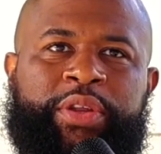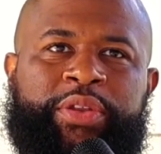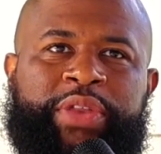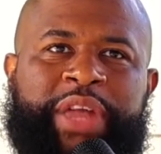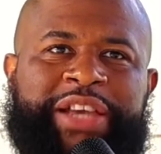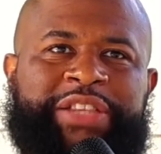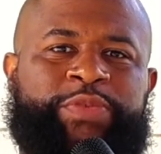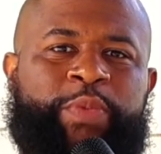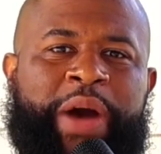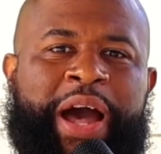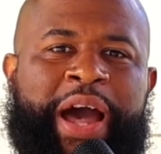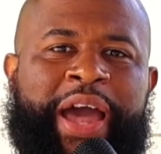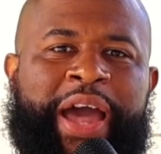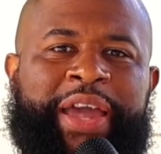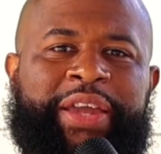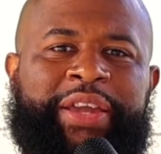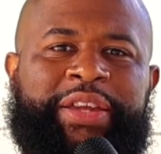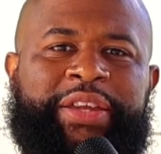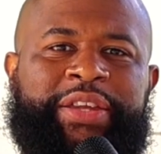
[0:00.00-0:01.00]
That's
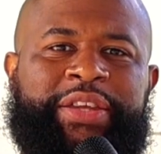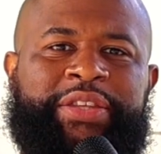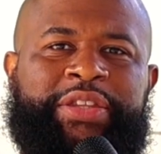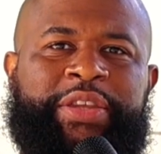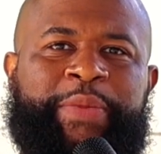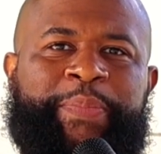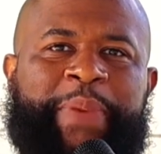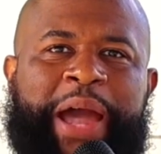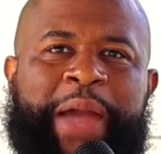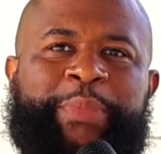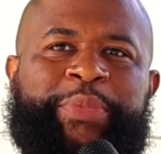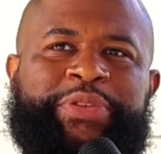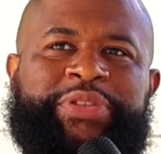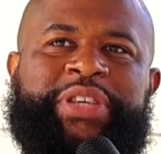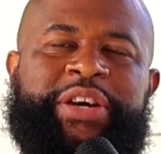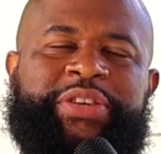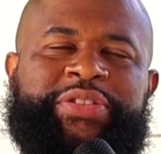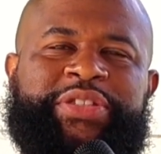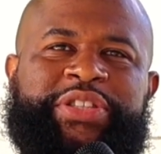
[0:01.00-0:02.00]
why the Bible
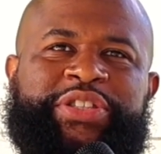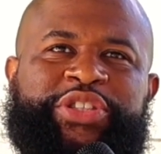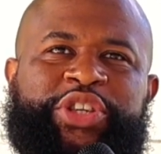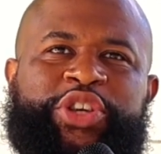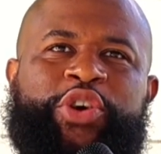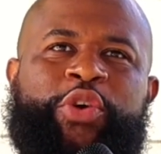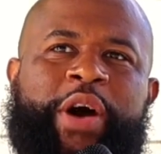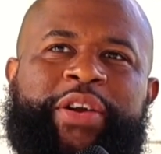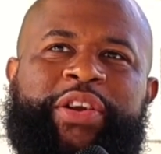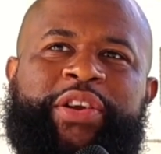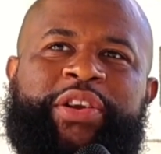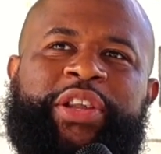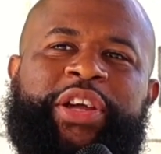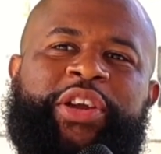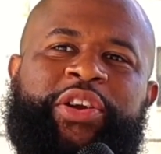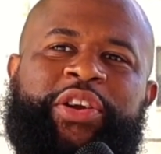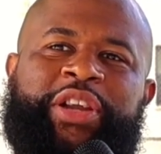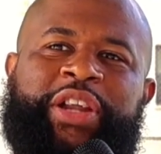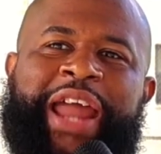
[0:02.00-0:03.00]
tells us to go out and
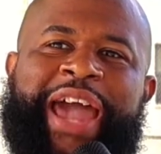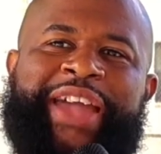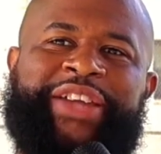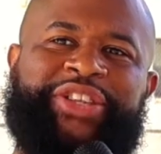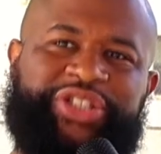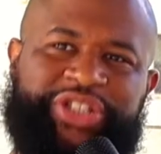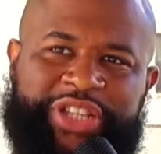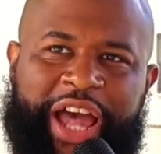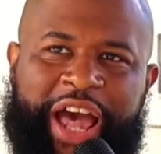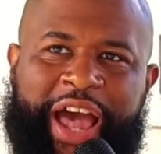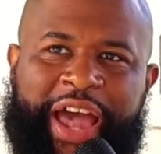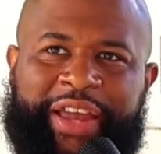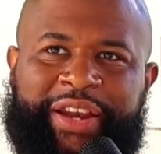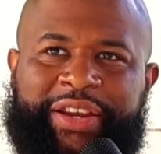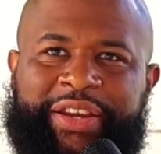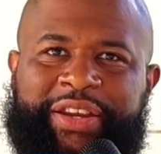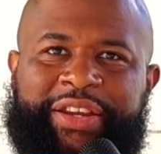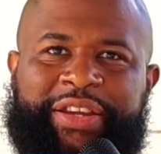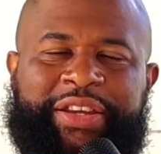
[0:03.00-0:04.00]
let our light shine.
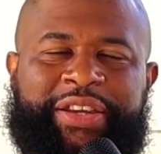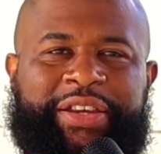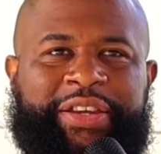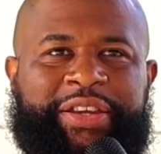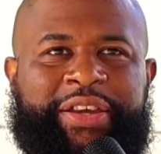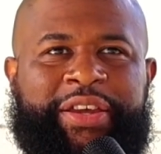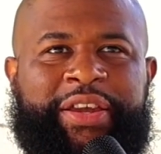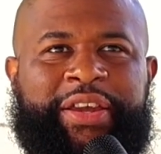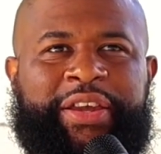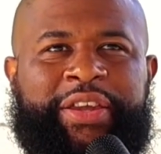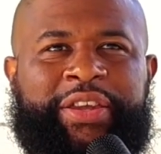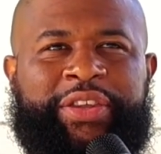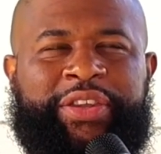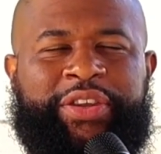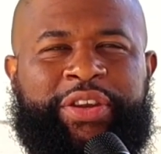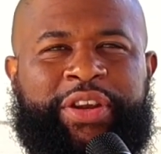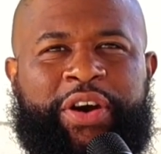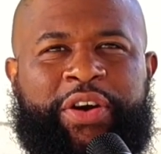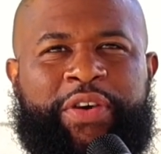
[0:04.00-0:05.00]

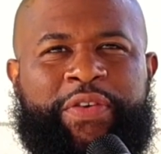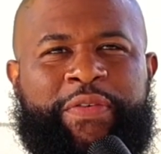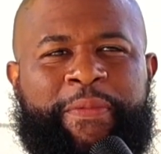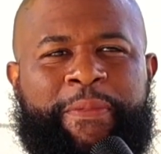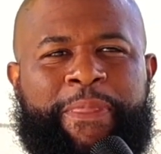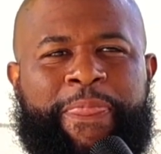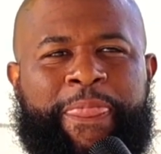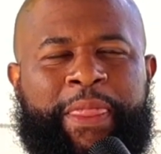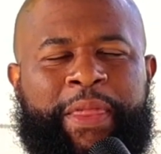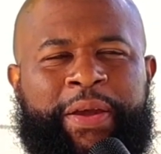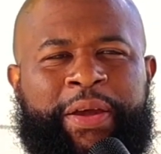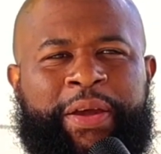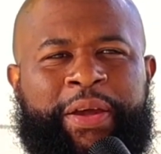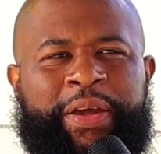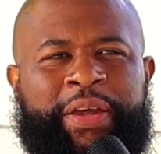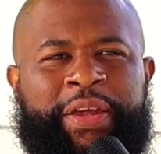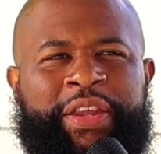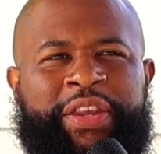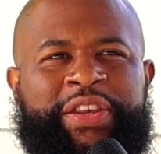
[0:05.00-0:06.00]
You know,
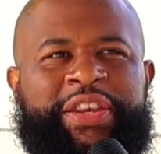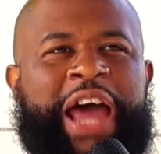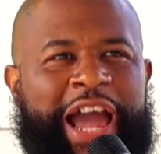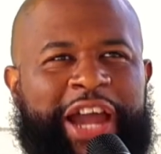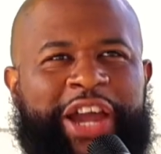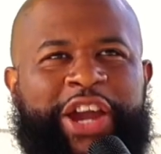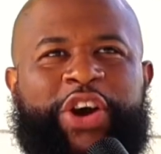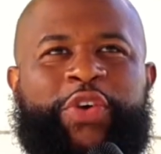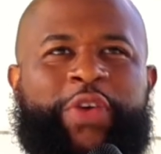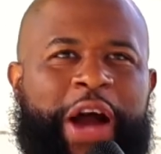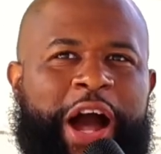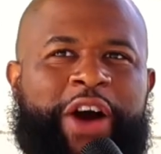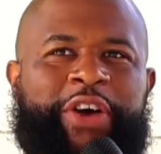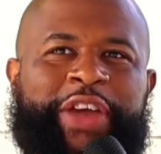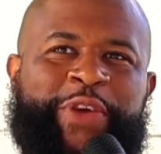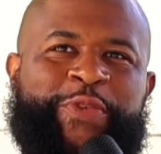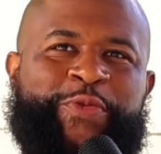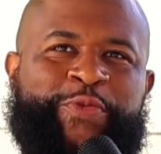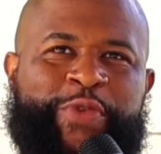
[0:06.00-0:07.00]
not go out
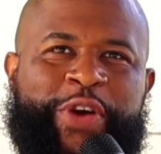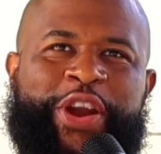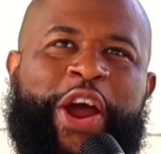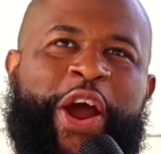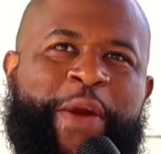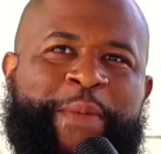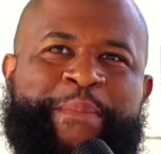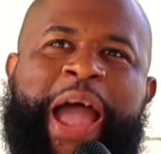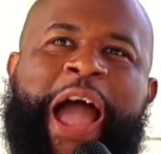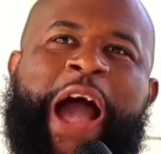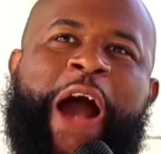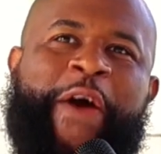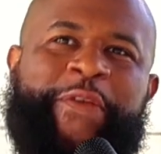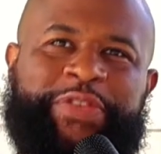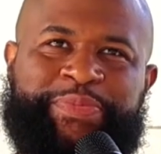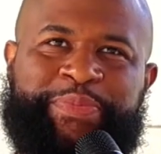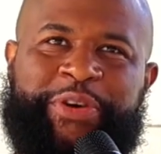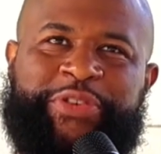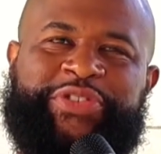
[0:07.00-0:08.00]
and run our
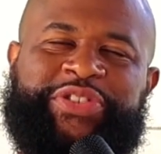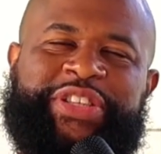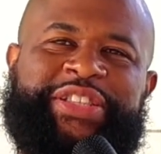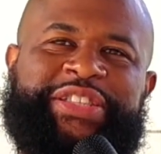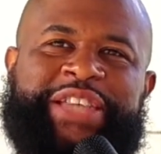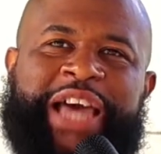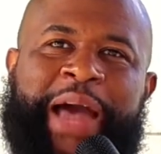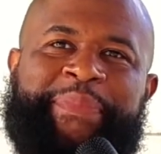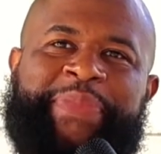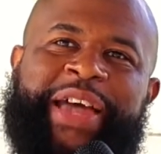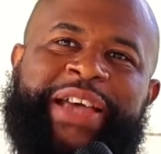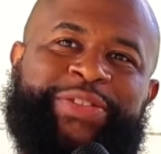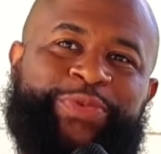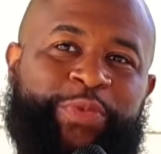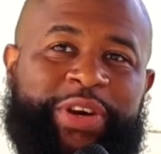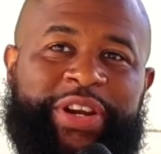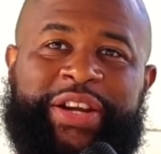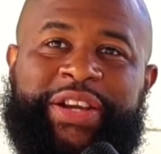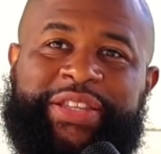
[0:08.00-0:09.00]
mouths most of the time. That's
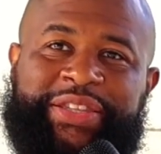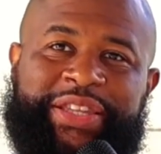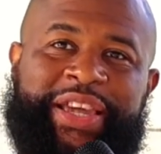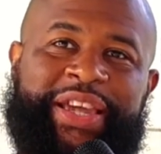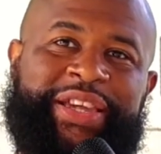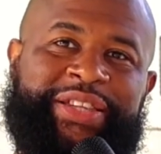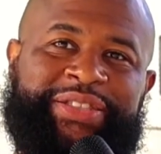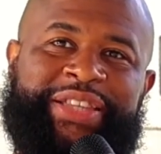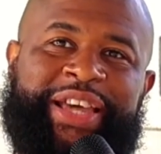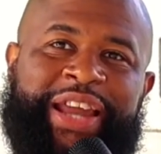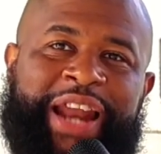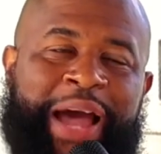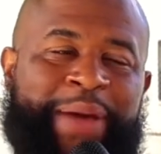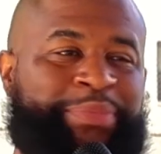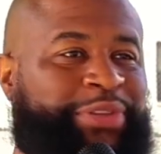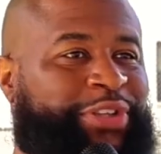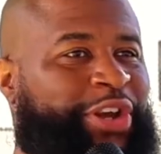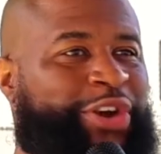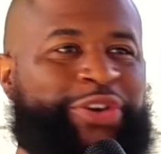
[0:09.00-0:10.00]
one of the things that
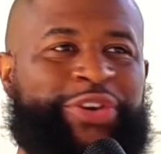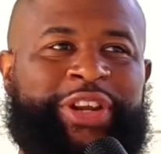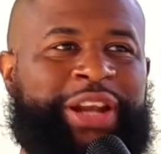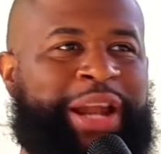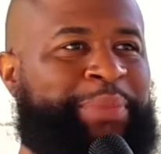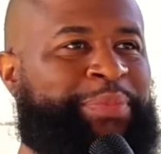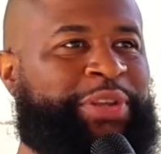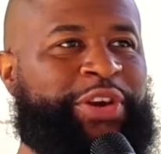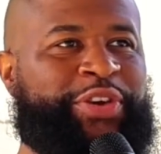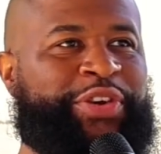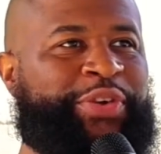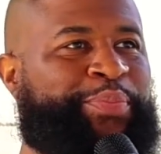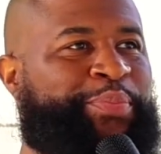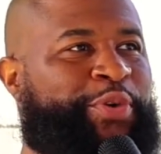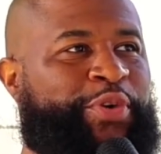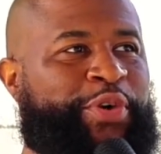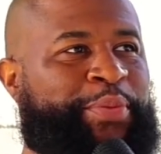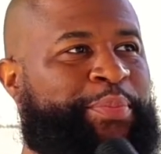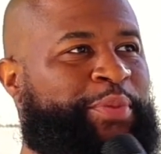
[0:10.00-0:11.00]
I'm learning. I'm learning
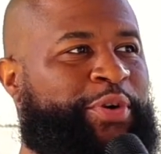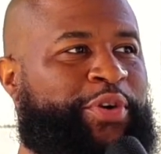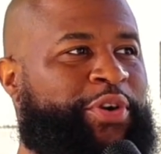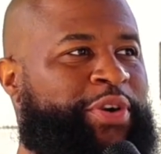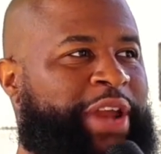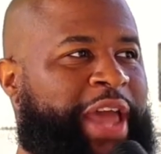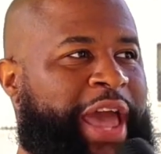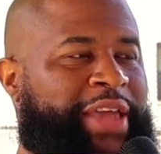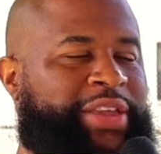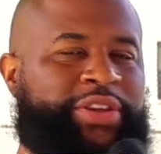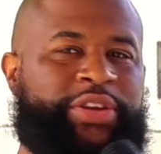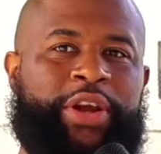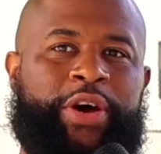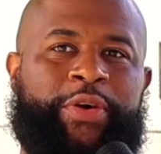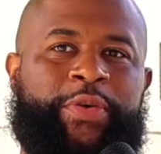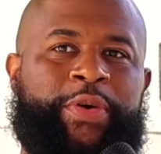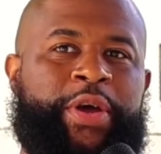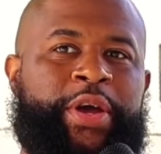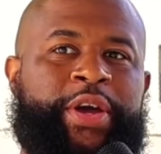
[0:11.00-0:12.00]
more and more that, you
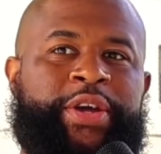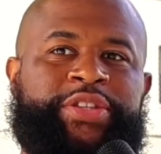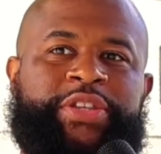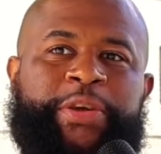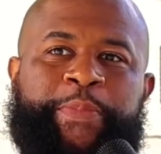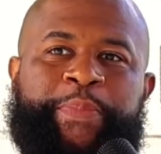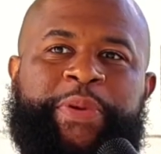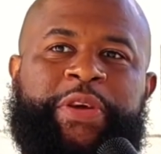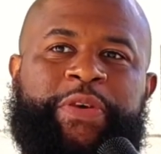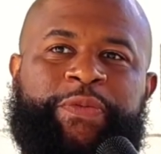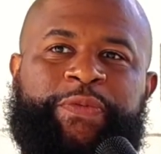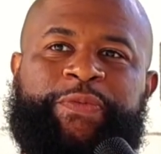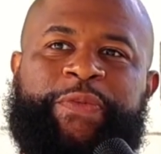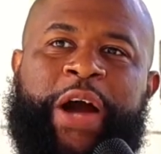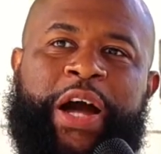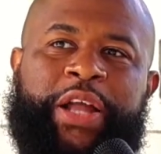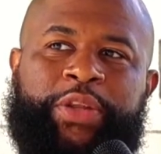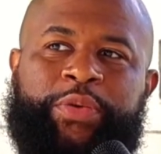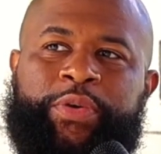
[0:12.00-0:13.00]
know, to be a
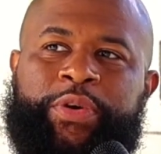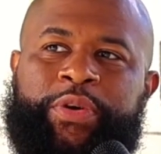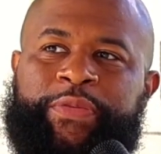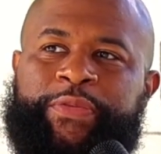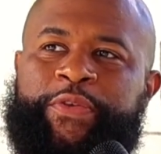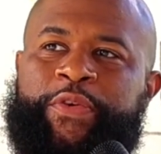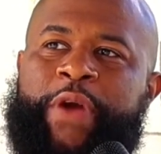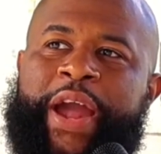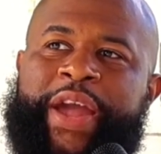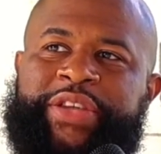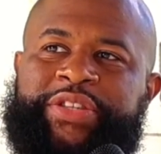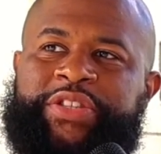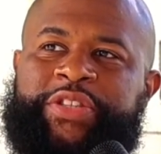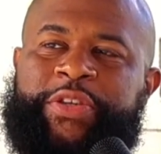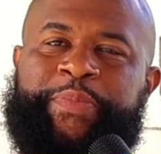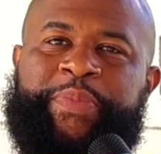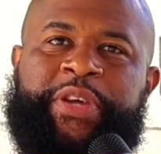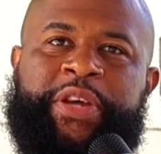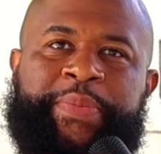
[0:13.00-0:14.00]
follower of Christ,
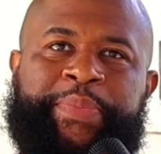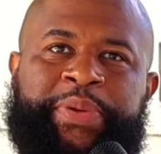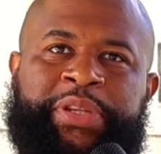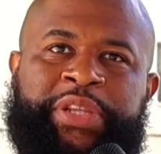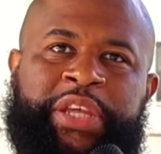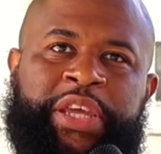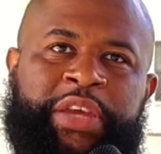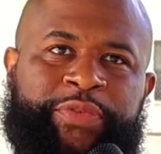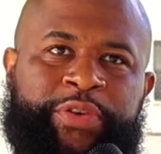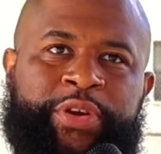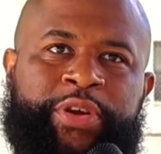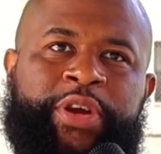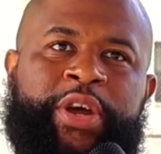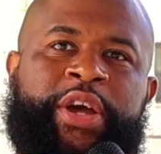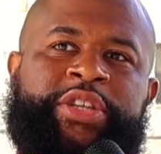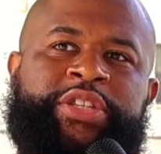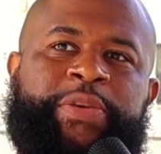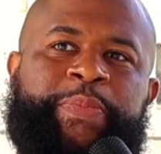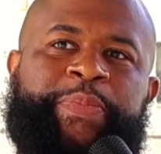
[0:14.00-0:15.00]
to be a believer,
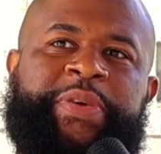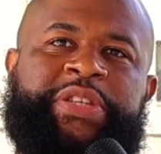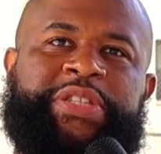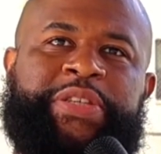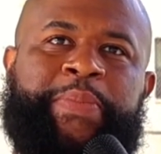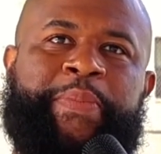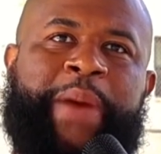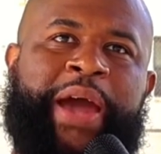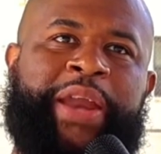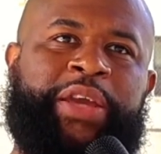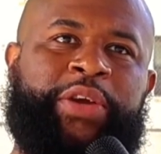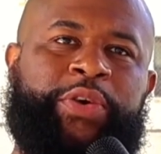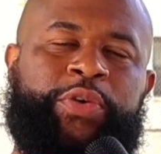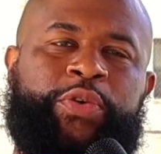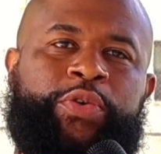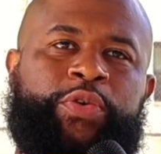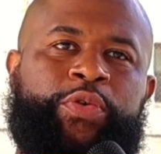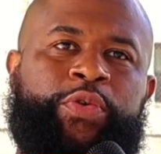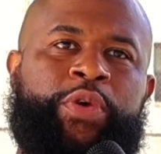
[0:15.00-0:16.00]
to be somebody
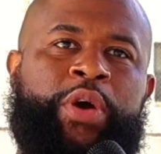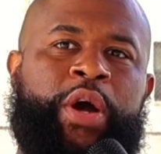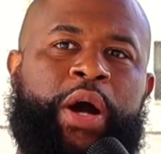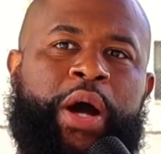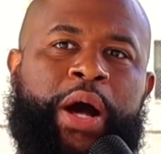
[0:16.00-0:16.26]
who